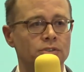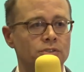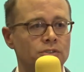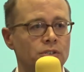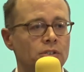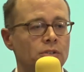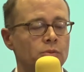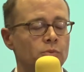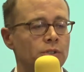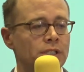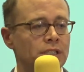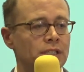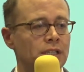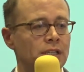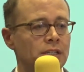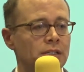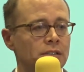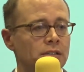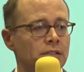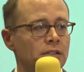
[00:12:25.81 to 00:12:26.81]
so that we
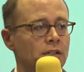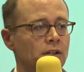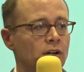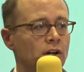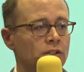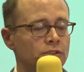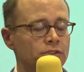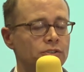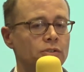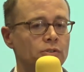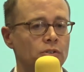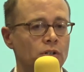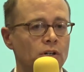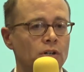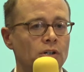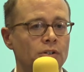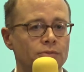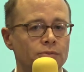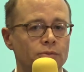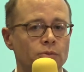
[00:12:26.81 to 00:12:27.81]
can also
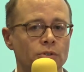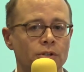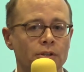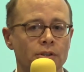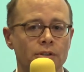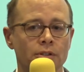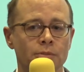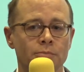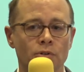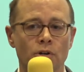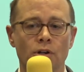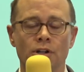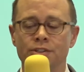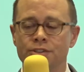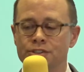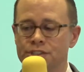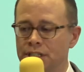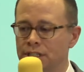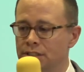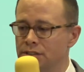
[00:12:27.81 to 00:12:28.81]
call for the broader
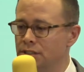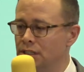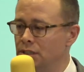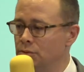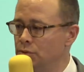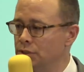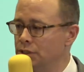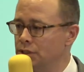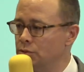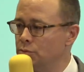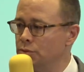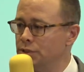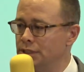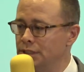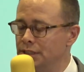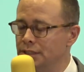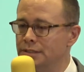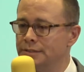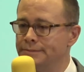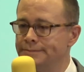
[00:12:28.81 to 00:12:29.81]
change that we know we
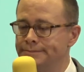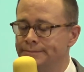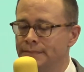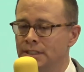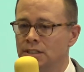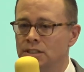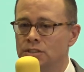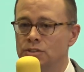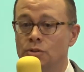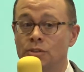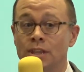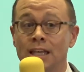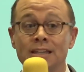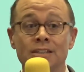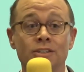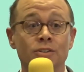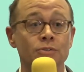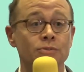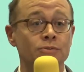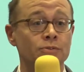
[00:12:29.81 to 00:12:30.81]
need. So
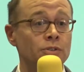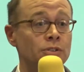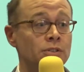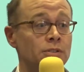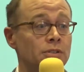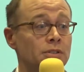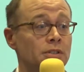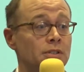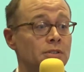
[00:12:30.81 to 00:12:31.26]
thank you for